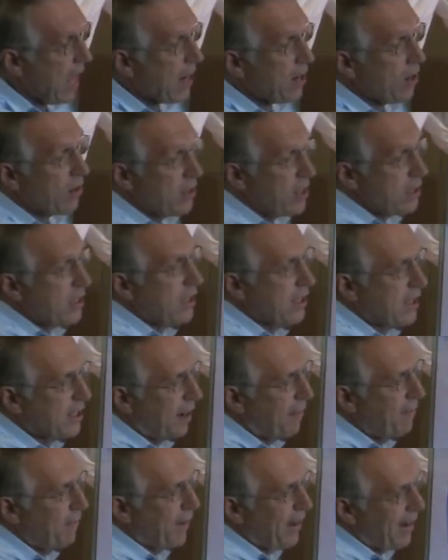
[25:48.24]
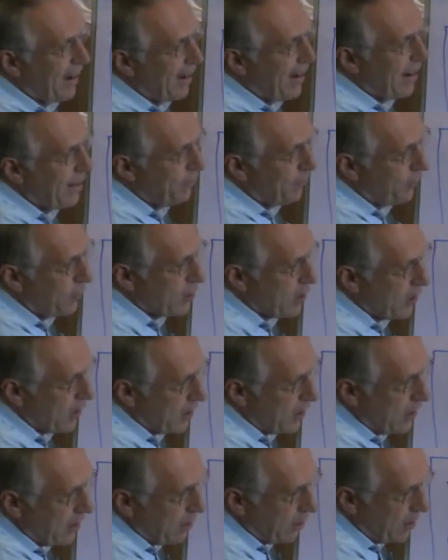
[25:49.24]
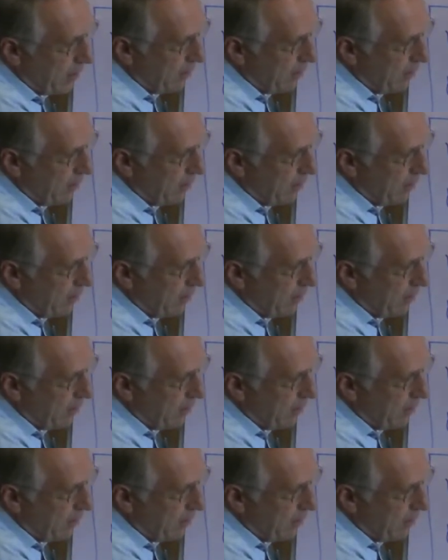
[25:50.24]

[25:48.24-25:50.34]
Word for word: and on this list, um, uh, unfortunately,